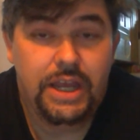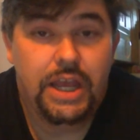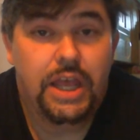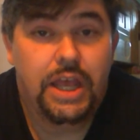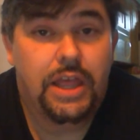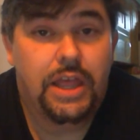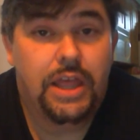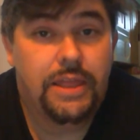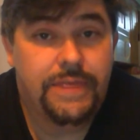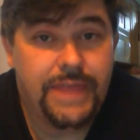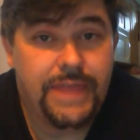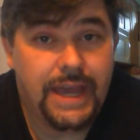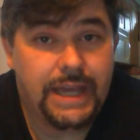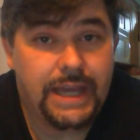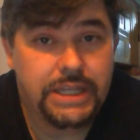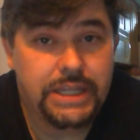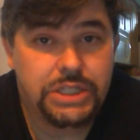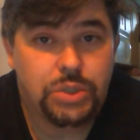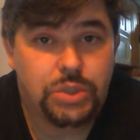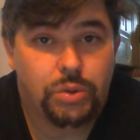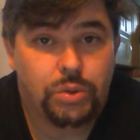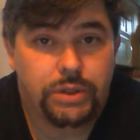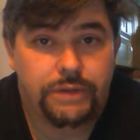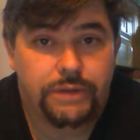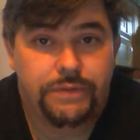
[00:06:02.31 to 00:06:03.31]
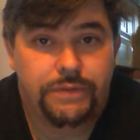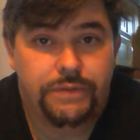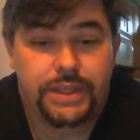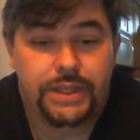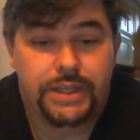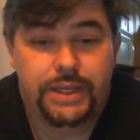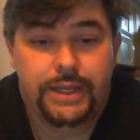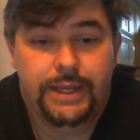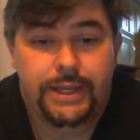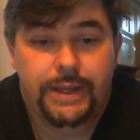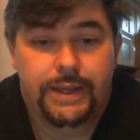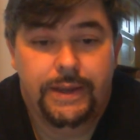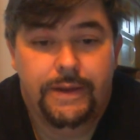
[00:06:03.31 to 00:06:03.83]
That sort of
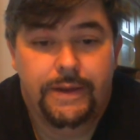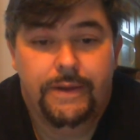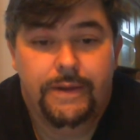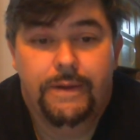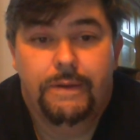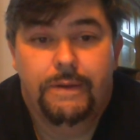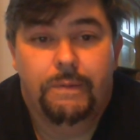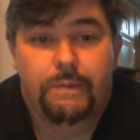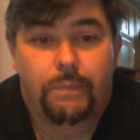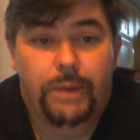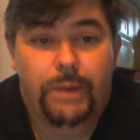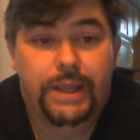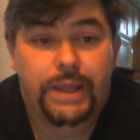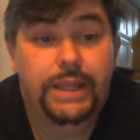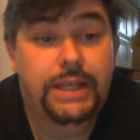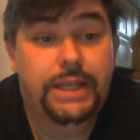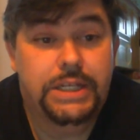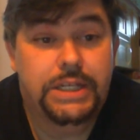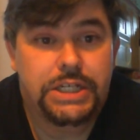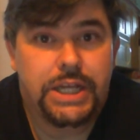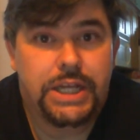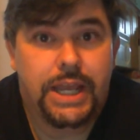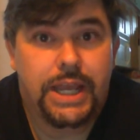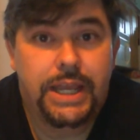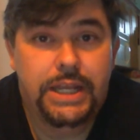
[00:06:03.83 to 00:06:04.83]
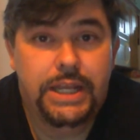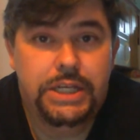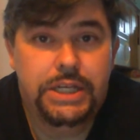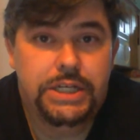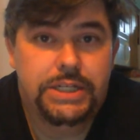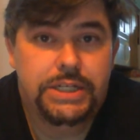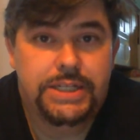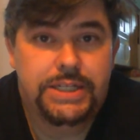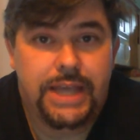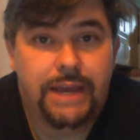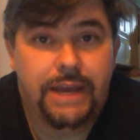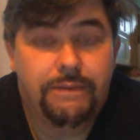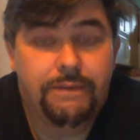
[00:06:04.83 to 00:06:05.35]
thing really changes
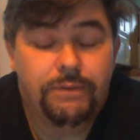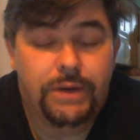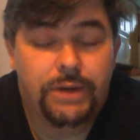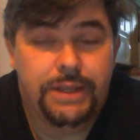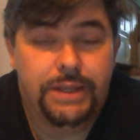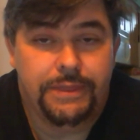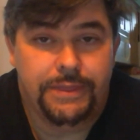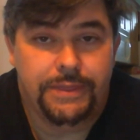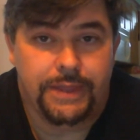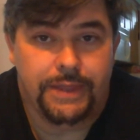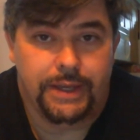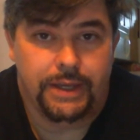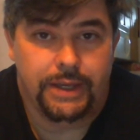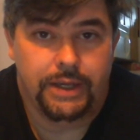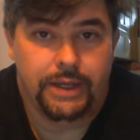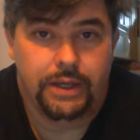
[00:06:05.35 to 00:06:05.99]
everything,